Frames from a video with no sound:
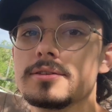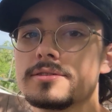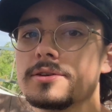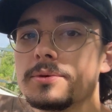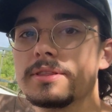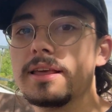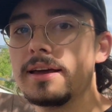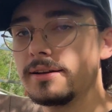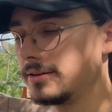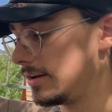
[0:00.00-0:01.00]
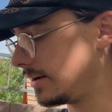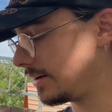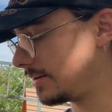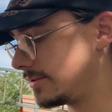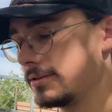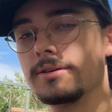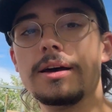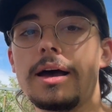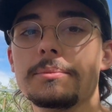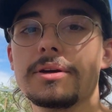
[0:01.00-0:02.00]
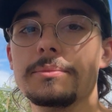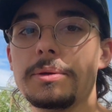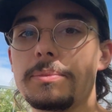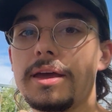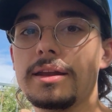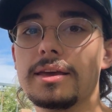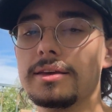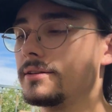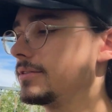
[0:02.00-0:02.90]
So with that, I'm gonna be painting it